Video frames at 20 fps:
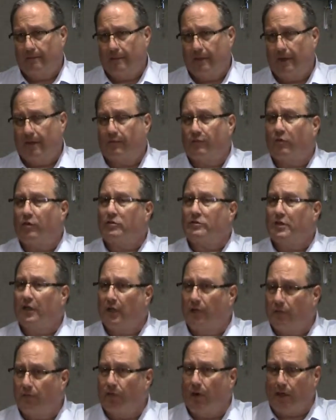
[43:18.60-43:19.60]
and of course to
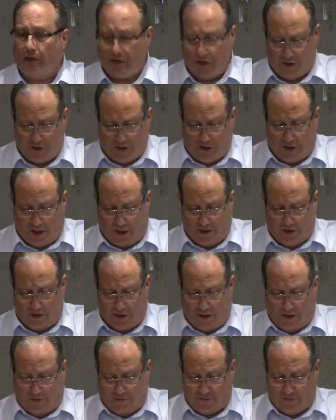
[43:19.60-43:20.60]
live righteously
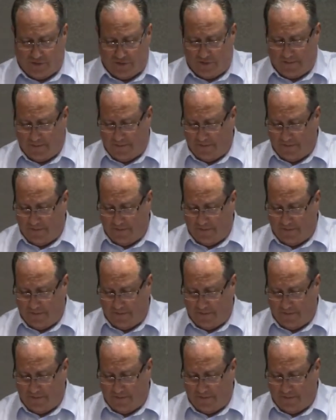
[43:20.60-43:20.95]
ourselves.